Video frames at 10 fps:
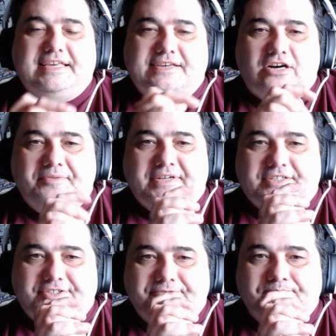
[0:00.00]

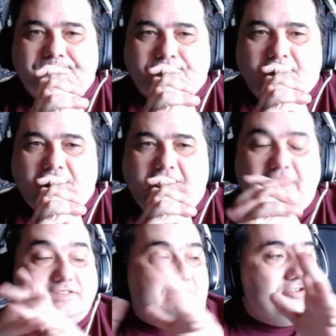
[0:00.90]
comics.
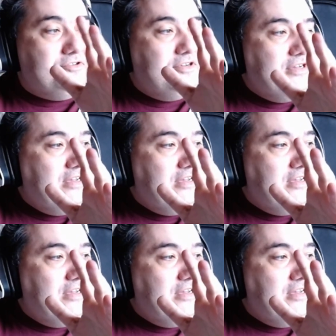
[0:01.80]
And I'll tell you,